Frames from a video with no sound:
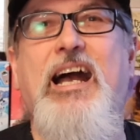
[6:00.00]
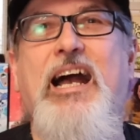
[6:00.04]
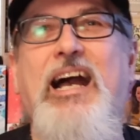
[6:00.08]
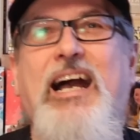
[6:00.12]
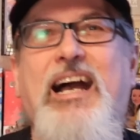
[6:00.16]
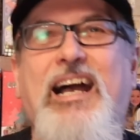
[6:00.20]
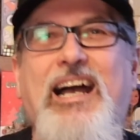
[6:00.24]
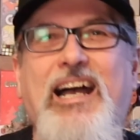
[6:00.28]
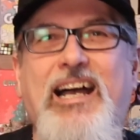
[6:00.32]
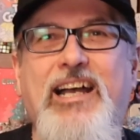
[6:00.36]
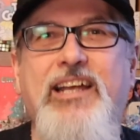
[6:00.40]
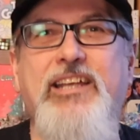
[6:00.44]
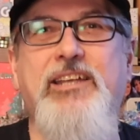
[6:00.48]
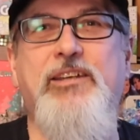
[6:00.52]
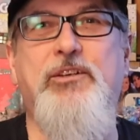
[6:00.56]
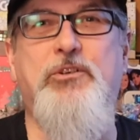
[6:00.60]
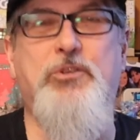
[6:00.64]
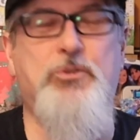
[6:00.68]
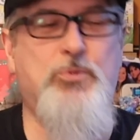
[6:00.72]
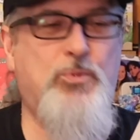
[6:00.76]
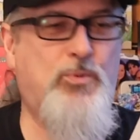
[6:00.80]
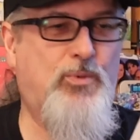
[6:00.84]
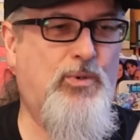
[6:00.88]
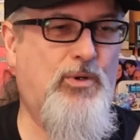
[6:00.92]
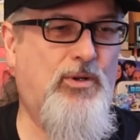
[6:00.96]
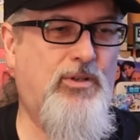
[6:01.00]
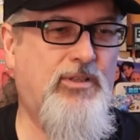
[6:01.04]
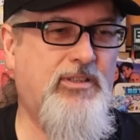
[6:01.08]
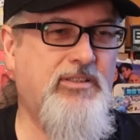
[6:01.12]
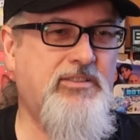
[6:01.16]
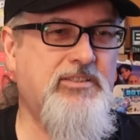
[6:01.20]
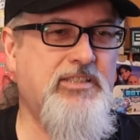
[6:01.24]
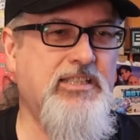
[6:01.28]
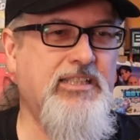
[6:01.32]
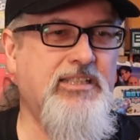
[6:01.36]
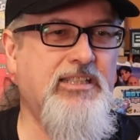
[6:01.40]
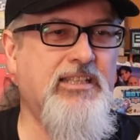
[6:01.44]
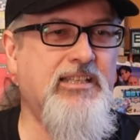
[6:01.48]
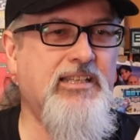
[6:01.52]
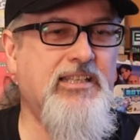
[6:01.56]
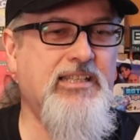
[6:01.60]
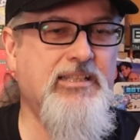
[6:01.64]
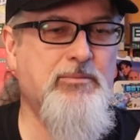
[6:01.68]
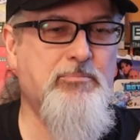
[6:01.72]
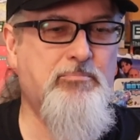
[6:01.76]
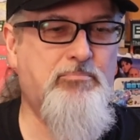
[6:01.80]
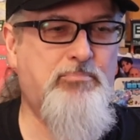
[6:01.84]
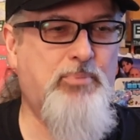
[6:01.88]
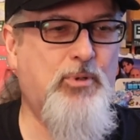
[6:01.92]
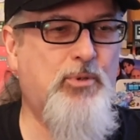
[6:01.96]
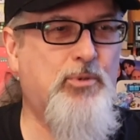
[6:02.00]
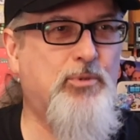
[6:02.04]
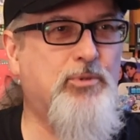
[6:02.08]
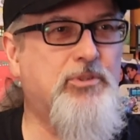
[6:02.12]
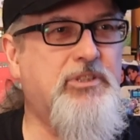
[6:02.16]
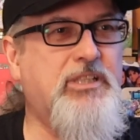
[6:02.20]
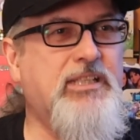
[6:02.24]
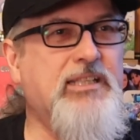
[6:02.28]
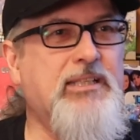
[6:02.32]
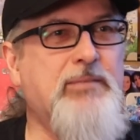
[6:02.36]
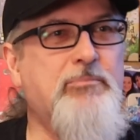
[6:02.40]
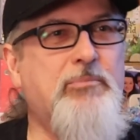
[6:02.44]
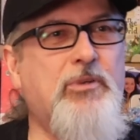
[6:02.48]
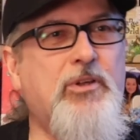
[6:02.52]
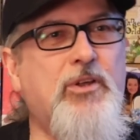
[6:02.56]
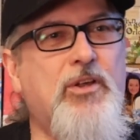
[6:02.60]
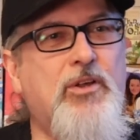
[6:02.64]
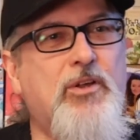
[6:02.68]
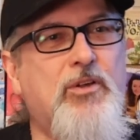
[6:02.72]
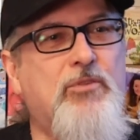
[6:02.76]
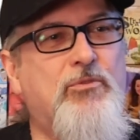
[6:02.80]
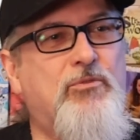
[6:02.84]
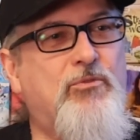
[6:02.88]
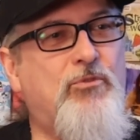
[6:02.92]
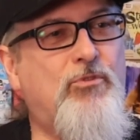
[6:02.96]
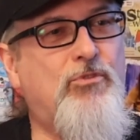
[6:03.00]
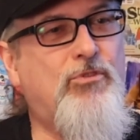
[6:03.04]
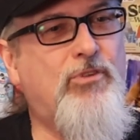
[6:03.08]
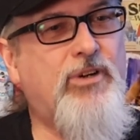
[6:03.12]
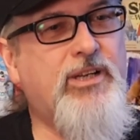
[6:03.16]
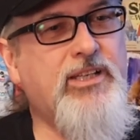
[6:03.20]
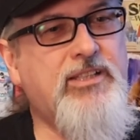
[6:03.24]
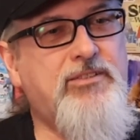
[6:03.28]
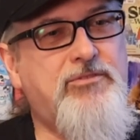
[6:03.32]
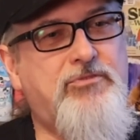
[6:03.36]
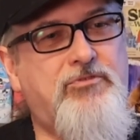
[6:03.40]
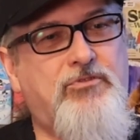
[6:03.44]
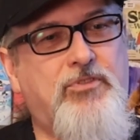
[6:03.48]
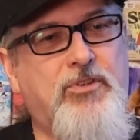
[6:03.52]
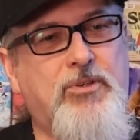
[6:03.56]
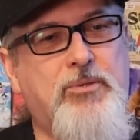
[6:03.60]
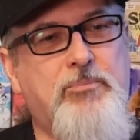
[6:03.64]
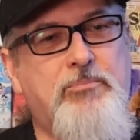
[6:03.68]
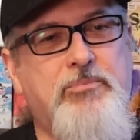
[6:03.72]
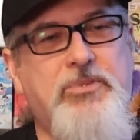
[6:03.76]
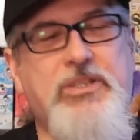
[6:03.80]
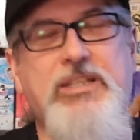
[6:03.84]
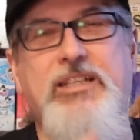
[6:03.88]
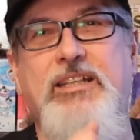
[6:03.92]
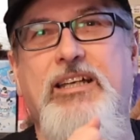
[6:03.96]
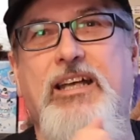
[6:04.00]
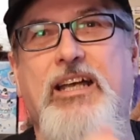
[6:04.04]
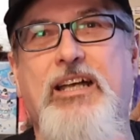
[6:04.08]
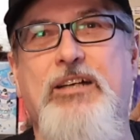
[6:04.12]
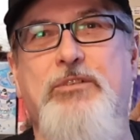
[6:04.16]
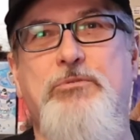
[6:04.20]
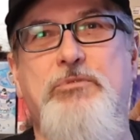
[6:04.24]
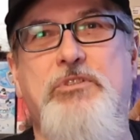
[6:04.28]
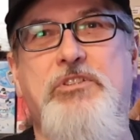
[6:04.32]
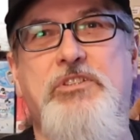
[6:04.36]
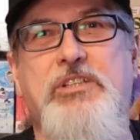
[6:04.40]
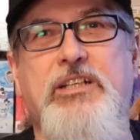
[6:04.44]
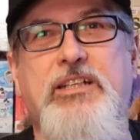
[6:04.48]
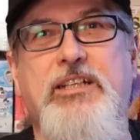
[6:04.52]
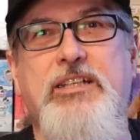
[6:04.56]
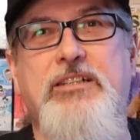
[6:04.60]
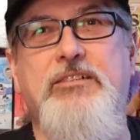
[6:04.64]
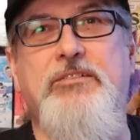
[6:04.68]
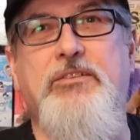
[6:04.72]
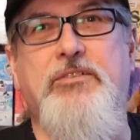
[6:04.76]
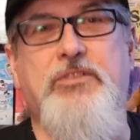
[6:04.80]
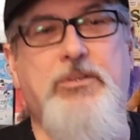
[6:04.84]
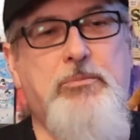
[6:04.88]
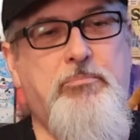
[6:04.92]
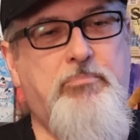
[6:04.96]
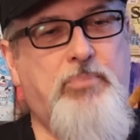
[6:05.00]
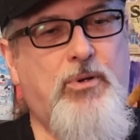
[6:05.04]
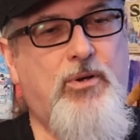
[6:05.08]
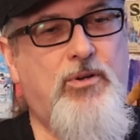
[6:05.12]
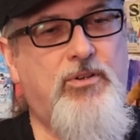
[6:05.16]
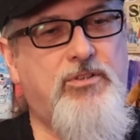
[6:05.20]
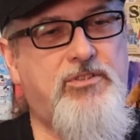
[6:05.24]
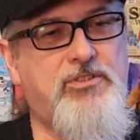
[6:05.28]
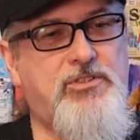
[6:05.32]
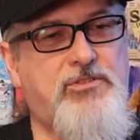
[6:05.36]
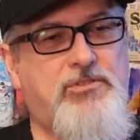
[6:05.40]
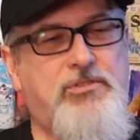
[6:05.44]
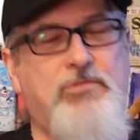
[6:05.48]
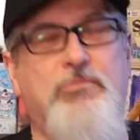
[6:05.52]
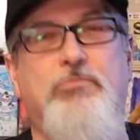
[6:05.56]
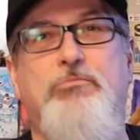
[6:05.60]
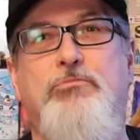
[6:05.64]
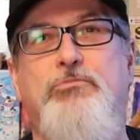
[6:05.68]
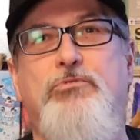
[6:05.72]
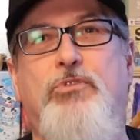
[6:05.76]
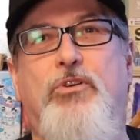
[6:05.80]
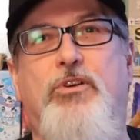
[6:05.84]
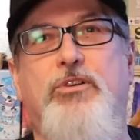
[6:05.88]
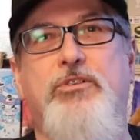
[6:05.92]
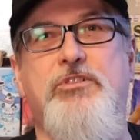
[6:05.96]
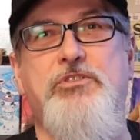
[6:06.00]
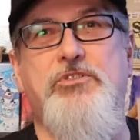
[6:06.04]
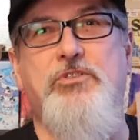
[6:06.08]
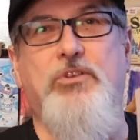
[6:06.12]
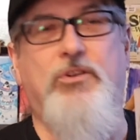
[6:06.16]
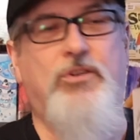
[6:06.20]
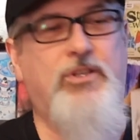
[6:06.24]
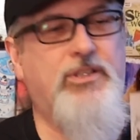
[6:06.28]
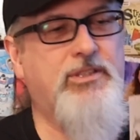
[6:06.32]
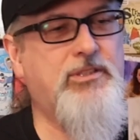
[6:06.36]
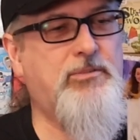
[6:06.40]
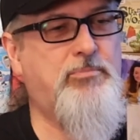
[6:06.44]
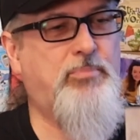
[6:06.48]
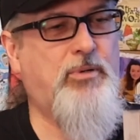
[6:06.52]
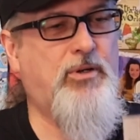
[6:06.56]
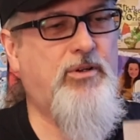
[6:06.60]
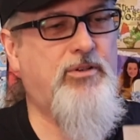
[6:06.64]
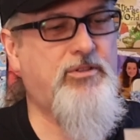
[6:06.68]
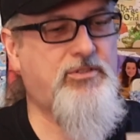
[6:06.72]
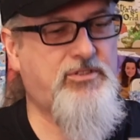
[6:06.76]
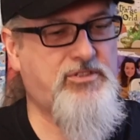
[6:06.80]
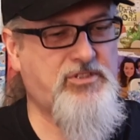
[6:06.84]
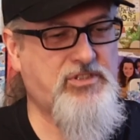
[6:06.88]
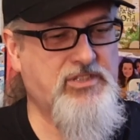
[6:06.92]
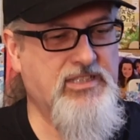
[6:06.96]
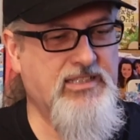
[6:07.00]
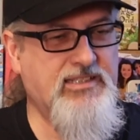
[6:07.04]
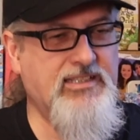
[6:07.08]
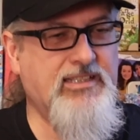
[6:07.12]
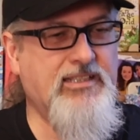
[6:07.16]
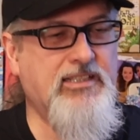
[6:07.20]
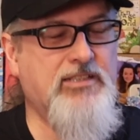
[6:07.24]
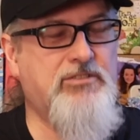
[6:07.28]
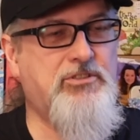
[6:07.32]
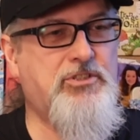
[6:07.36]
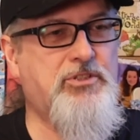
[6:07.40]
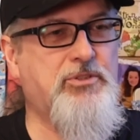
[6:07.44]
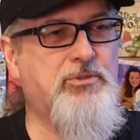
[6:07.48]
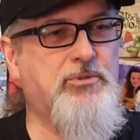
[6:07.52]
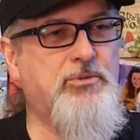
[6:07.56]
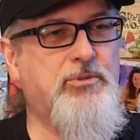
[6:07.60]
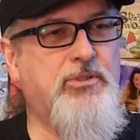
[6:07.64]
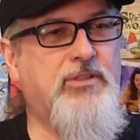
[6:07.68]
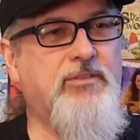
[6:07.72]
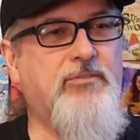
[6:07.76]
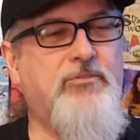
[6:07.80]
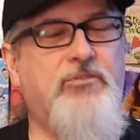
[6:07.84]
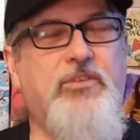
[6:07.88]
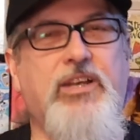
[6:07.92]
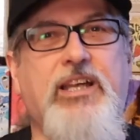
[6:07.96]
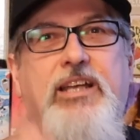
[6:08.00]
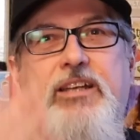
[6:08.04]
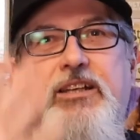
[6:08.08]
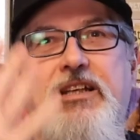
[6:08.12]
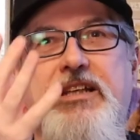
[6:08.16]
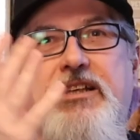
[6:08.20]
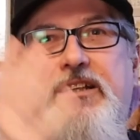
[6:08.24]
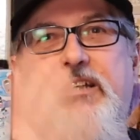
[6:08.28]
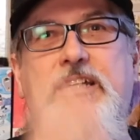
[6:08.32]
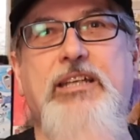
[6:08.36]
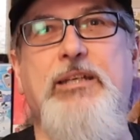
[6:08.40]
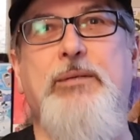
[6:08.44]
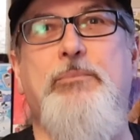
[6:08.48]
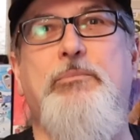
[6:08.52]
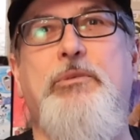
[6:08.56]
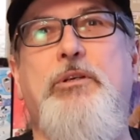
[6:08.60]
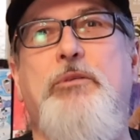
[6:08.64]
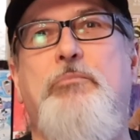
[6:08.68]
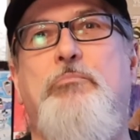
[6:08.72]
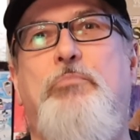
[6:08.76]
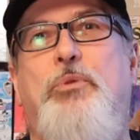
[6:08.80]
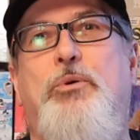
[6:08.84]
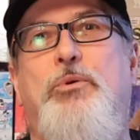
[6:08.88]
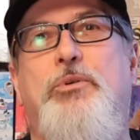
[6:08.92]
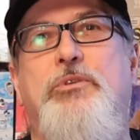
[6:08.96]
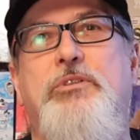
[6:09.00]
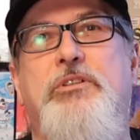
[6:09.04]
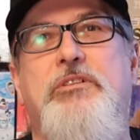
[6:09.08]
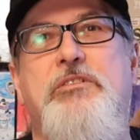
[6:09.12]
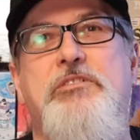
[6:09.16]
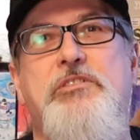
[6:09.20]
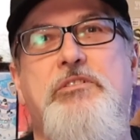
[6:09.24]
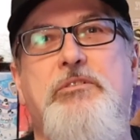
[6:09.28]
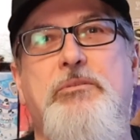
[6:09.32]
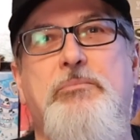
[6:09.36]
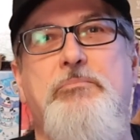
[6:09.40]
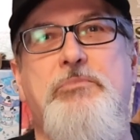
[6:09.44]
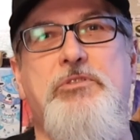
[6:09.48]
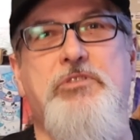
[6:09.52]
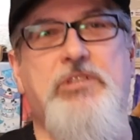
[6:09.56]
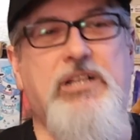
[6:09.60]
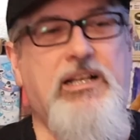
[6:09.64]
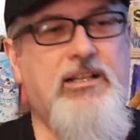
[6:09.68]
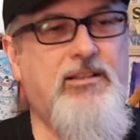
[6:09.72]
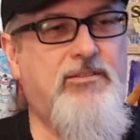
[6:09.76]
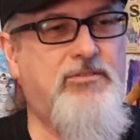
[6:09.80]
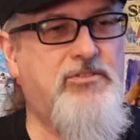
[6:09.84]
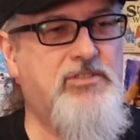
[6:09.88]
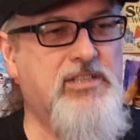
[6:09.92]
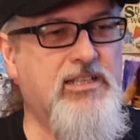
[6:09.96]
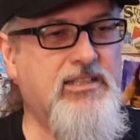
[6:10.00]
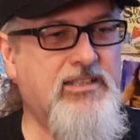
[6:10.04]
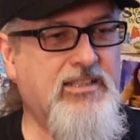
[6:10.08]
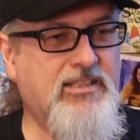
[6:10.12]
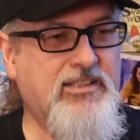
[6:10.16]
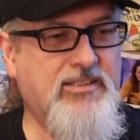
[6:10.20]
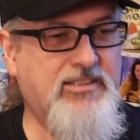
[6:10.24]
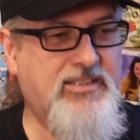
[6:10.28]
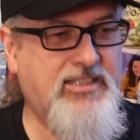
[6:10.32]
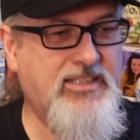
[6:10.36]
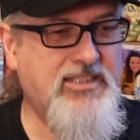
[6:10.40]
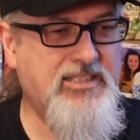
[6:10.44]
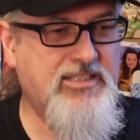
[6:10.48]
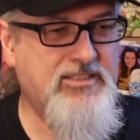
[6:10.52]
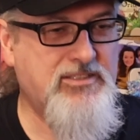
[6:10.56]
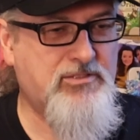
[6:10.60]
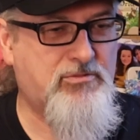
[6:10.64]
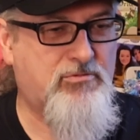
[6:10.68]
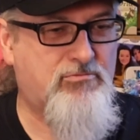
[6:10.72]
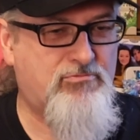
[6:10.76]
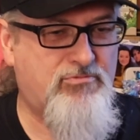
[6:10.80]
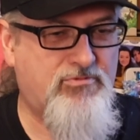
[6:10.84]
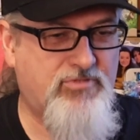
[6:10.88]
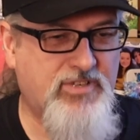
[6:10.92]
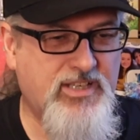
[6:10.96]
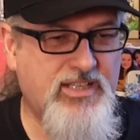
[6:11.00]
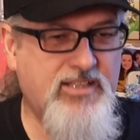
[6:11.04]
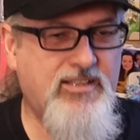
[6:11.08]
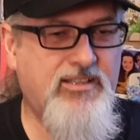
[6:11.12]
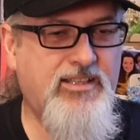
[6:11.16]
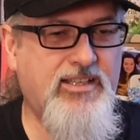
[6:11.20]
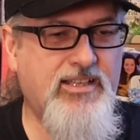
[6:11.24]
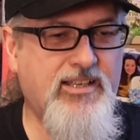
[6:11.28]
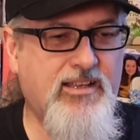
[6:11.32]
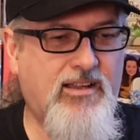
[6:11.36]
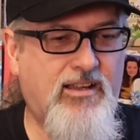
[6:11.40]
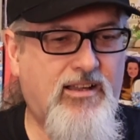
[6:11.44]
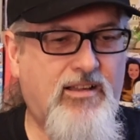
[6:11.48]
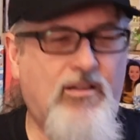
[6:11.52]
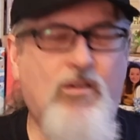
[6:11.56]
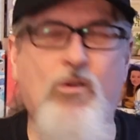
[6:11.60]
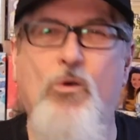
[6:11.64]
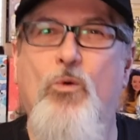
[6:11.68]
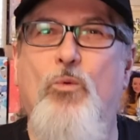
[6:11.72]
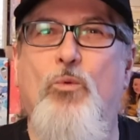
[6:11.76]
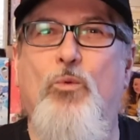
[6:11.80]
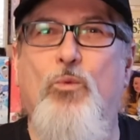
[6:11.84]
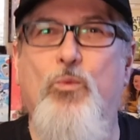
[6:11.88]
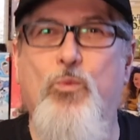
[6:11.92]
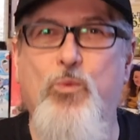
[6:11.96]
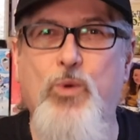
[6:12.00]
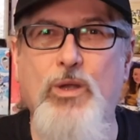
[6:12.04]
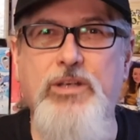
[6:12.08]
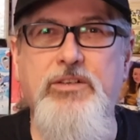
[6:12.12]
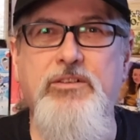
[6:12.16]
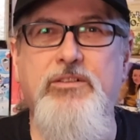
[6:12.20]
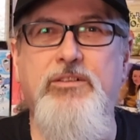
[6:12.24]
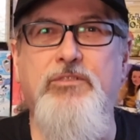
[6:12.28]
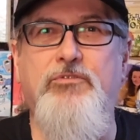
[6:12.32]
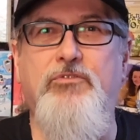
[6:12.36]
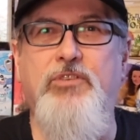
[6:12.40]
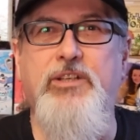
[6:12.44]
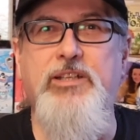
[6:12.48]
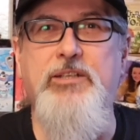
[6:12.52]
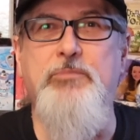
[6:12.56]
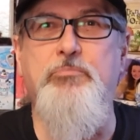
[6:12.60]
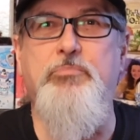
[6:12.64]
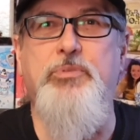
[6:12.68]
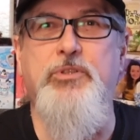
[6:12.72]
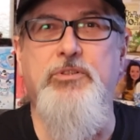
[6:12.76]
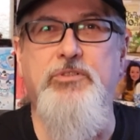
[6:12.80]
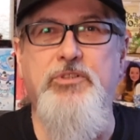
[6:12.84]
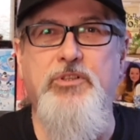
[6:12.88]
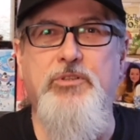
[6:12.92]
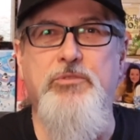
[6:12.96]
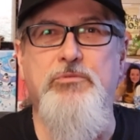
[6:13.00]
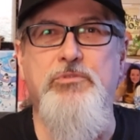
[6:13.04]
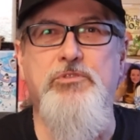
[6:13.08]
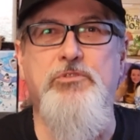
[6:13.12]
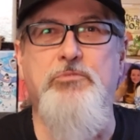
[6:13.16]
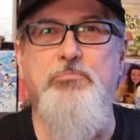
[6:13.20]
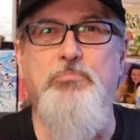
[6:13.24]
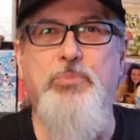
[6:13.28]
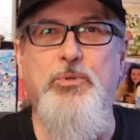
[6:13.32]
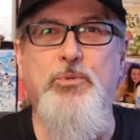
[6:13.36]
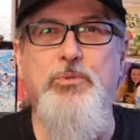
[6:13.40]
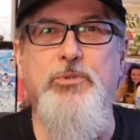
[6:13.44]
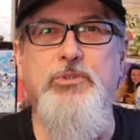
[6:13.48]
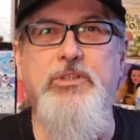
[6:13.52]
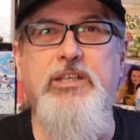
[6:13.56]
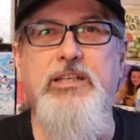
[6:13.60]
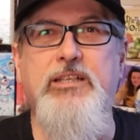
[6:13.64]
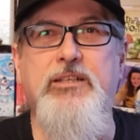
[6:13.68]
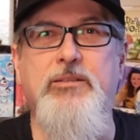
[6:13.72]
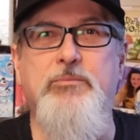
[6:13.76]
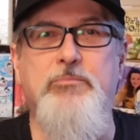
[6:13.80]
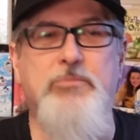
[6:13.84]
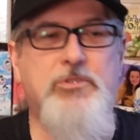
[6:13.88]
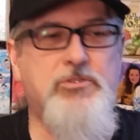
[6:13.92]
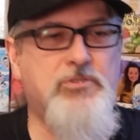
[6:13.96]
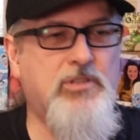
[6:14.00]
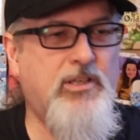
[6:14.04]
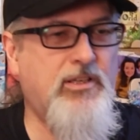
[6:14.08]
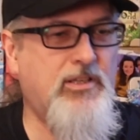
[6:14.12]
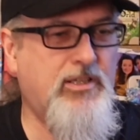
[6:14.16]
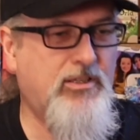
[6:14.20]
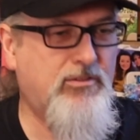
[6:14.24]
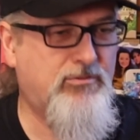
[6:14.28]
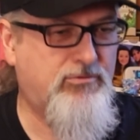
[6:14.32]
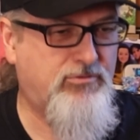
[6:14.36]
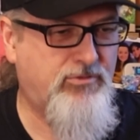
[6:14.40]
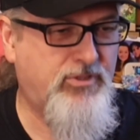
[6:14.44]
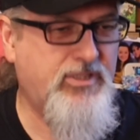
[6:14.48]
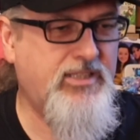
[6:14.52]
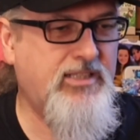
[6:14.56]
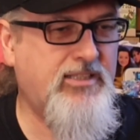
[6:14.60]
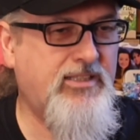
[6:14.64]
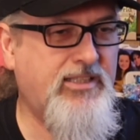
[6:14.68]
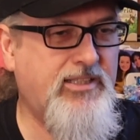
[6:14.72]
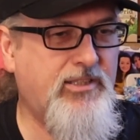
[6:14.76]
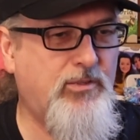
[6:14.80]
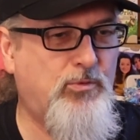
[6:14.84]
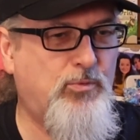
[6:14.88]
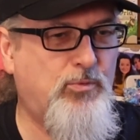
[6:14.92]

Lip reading: high quality board game, right from the outside of the box, rock solid box, to the very game components themselves. These really are wonderfully produced board games. Really